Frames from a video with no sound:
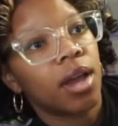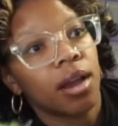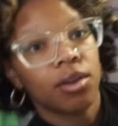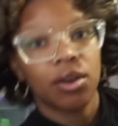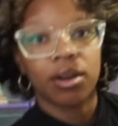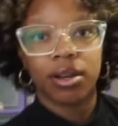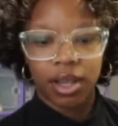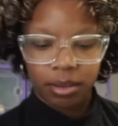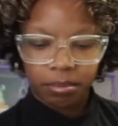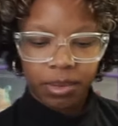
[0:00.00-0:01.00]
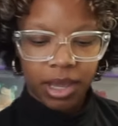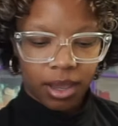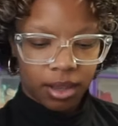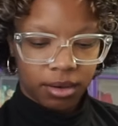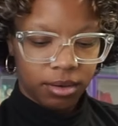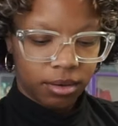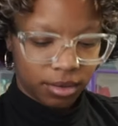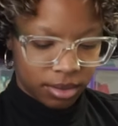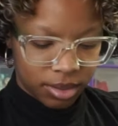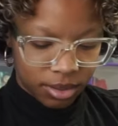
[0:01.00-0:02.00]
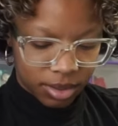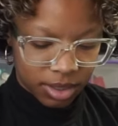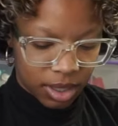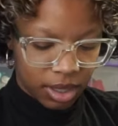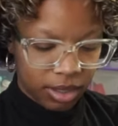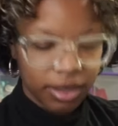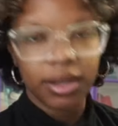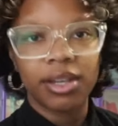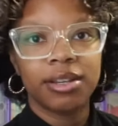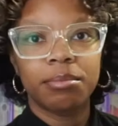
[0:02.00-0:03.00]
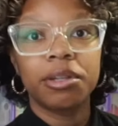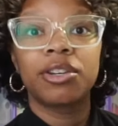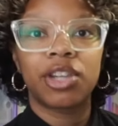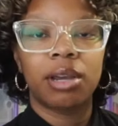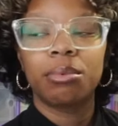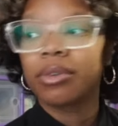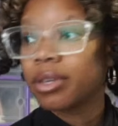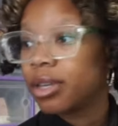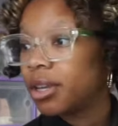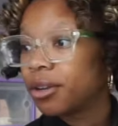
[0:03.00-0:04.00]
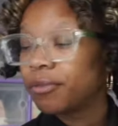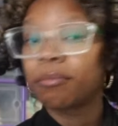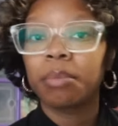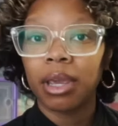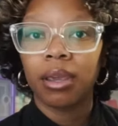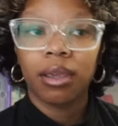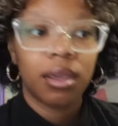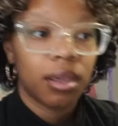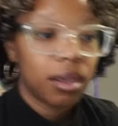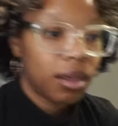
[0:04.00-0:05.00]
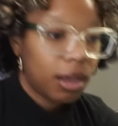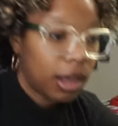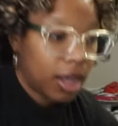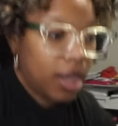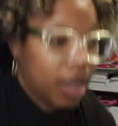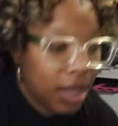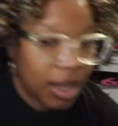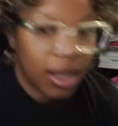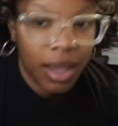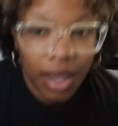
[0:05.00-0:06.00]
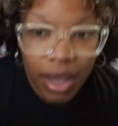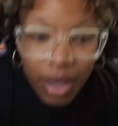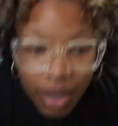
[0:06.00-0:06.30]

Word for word: our daughter that bed set, it's been shambles in here for me, and